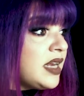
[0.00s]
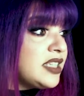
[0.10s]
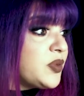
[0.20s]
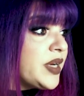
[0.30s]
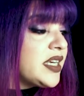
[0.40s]

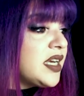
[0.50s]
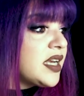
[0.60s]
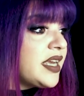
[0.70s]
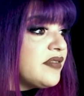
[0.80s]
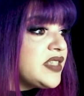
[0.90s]

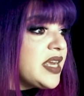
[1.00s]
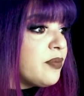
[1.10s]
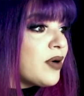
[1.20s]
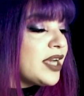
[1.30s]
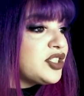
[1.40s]
Nentwig gives the
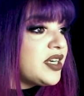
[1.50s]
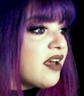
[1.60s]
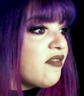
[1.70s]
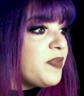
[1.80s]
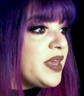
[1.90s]
impression
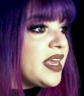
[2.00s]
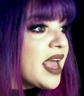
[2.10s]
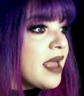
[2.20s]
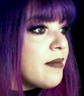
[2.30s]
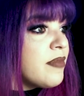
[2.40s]
of
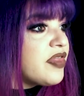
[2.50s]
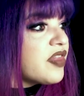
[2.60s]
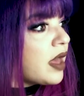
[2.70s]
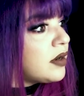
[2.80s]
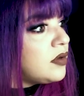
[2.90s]
being a
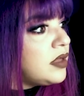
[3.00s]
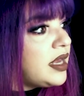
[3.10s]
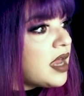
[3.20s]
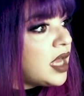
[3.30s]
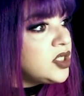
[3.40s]
methodical
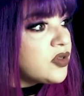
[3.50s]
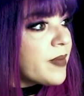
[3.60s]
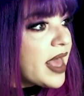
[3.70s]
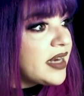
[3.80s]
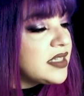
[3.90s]
and
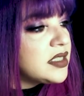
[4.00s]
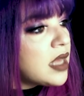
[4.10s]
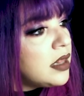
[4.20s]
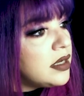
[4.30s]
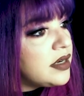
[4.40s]
undramatic
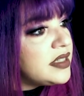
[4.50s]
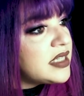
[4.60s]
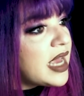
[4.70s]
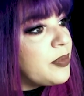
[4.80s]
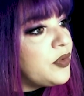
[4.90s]
scholar, the
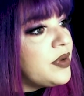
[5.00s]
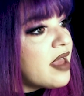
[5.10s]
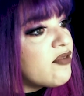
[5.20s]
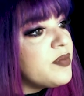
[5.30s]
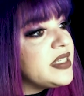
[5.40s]
type who
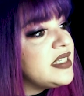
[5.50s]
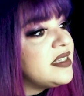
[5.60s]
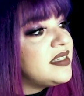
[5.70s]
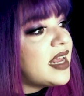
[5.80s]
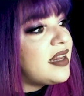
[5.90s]
never
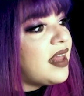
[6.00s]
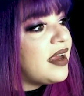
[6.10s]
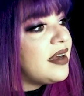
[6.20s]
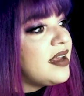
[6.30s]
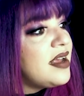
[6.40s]
misses a
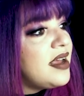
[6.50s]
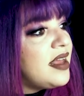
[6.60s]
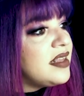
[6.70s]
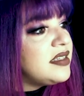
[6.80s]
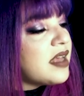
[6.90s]
deadline.
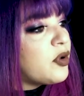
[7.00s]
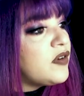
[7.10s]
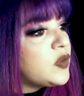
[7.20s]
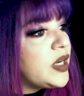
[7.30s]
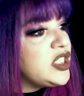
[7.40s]
In the
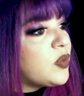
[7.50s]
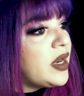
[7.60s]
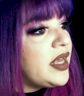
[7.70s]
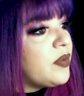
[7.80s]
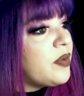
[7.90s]
summer of
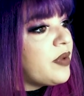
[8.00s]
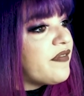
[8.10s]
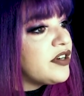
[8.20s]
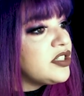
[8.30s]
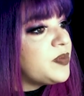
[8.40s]
2020, when
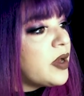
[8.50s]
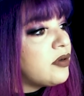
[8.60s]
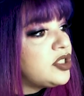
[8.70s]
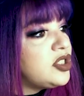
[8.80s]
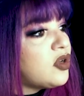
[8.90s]
we first
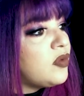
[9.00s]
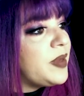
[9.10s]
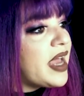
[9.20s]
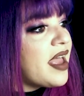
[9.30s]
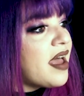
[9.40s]
spoke, she
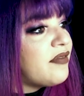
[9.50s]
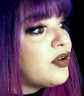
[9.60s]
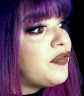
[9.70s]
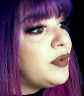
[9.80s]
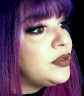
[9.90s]
told me, I have
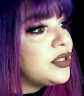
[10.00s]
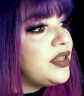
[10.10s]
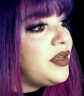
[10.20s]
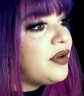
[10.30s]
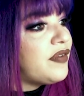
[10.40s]
no future
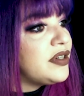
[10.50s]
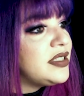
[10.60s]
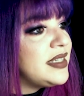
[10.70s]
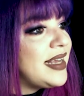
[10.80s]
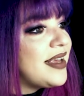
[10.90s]
in the
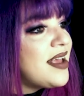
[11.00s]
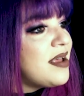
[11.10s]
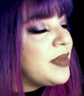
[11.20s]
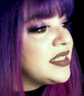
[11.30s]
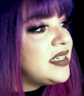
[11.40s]
university
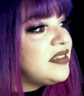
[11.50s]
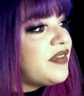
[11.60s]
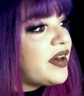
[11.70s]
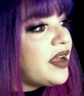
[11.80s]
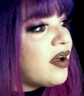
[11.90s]
because it
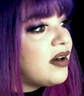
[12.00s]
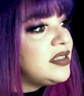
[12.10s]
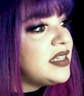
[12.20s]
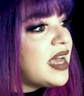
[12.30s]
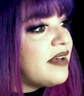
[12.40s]
is very
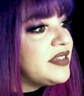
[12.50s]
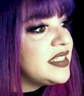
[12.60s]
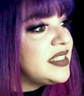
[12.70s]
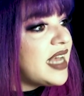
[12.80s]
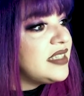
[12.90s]
hard to have
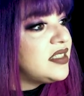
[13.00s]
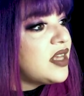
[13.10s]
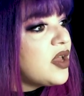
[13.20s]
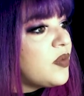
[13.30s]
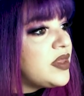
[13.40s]

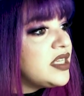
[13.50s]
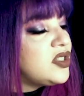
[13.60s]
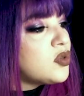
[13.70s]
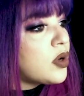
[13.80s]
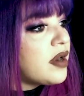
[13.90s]
success with
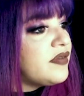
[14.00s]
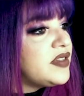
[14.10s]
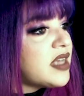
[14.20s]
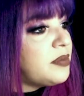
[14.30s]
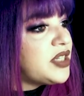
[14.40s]
this sort of
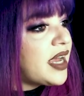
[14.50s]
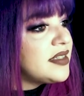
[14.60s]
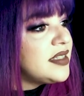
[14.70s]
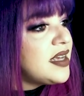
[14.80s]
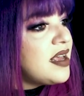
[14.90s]

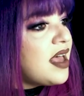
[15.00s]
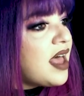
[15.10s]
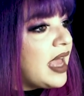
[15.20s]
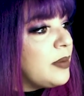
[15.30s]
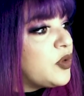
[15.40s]
subject.
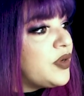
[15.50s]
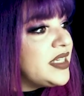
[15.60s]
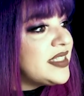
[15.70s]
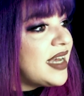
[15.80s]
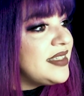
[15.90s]
I am
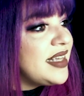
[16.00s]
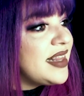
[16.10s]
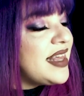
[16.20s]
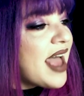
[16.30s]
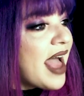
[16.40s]

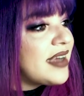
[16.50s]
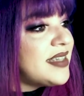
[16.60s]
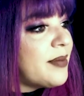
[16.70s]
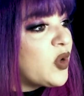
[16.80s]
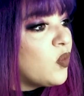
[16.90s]
criticizing the
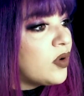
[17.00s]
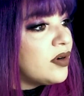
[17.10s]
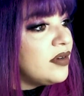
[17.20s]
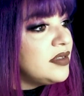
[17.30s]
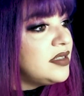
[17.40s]
academic
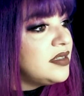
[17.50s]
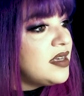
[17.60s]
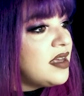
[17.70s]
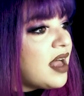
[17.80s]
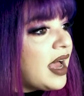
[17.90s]
world.
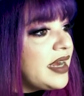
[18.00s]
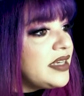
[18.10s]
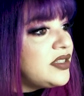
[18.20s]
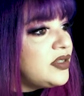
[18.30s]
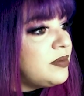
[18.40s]
I
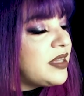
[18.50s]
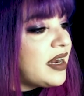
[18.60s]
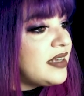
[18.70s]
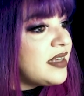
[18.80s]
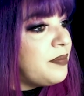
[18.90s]
assumed
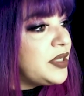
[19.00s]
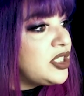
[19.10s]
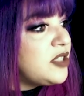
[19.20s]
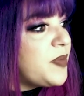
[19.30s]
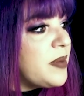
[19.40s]
that, as
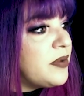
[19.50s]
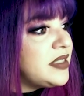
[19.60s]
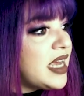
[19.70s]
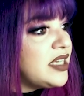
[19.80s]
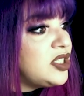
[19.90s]
ambitious
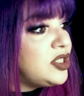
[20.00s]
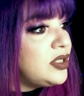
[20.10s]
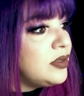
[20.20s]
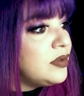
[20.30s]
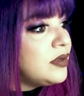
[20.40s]
people tend to
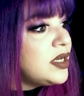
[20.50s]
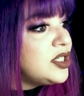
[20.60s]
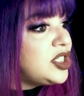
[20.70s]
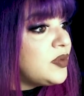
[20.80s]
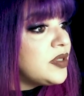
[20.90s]
do,
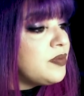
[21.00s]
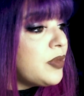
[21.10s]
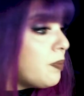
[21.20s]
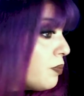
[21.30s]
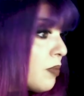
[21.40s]
she was
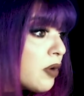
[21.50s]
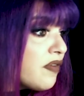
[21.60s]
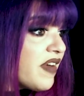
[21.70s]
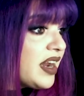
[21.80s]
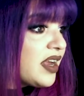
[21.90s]

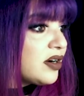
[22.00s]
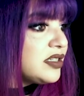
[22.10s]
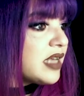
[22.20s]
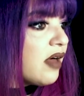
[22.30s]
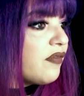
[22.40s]
motivating
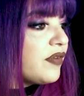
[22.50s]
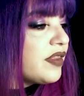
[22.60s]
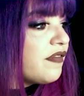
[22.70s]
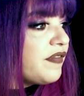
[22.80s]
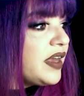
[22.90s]
herself
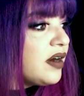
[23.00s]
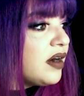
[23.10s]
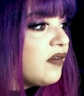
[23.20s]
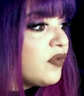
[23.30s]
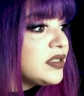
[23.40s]
with a
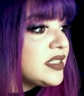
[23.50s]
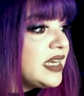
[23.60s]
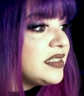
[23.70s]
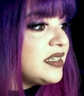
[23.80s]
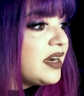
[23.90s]
fear of
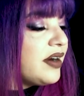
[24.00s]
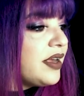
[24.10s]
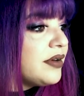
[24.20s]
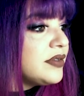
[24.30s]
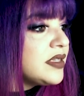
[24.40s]
worst-case
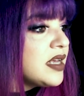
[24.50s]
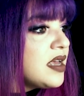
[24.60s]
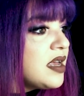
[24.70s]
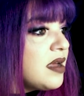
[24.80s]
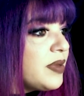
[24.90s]
scenarios.
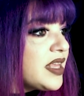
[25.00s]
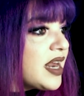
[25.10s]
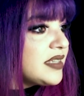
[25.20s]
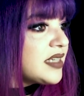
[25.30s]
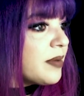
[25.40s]
But the
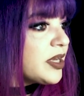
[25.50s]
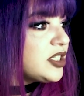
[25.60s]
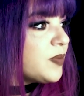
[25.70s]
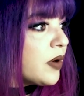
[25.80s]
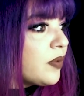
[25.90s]
next time I
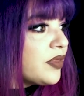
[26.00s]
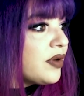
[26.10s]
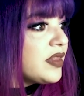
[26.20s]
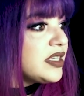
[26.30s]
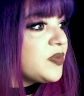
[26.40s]
spoke with
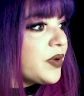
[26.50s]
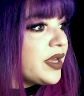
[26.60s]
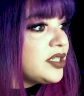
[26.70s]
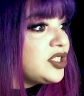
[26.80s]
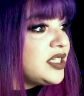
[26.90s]
her this
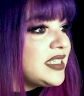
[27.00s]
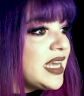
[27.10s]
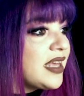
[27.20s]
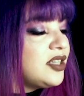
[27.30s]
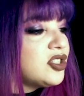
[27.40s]
spring, she had
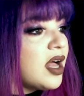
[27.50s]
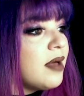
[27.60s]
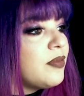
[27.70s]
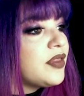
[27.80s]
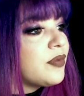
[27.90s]
taken a
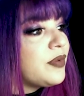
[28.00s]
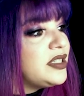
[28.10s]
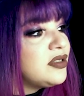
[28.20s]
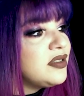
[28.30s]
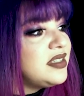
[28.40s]
job with a
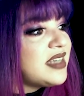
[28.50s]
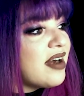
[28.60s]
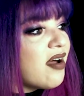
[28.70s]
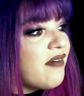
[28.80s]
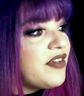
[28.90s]
regional
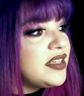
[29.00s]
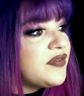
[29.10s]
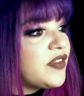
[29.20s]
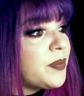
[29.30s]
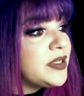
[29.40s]
state
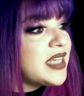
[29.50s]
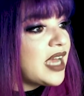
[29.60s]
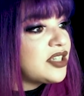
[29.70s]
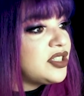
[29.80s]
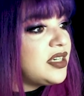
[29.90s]
office for the
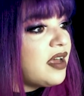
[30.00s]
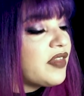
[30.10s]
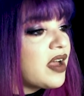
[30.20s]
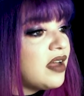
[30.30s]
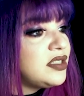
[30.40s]
protection
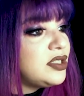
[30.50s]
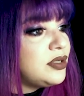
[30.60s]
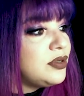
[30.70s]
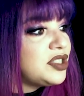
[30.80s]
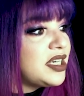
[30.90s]
of the
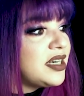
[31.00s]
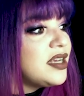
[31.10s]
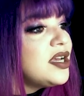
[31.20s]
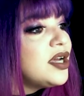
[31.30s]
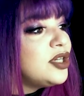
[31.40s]

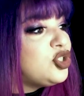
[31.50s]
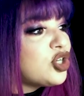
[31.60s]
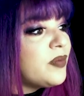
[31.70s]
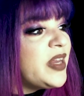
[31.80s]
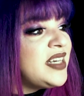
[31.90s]
Constitution, a
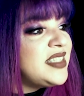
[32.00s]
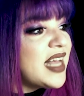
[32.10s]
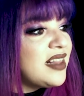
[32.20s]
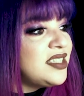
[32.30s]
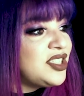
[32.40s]
German
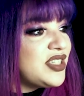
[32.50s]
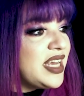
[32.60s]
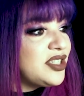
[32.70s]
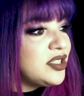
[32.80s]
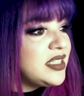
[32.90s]
intelligence
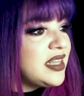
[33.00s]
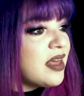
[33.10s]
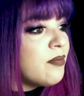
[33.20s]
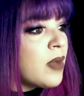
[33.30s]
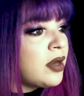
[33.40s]
agency
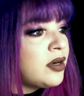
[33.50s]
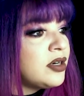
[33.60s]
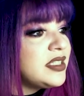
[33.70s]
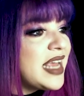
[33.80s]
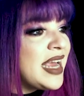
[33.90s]
that
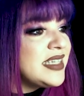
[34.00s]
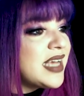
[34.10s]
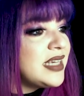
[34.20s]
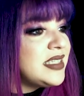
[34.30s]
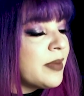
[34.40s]
monitors
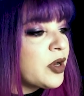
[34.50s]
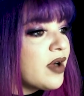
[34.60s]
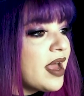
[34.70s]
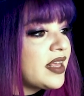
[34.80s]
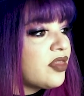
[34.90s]

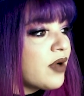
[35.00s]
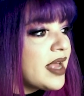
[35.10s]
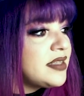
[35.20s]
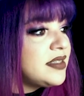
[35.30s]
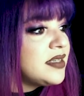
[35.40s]
anti-democratic
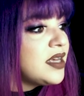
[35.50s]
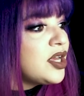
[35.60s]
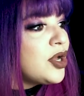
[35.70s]
threats.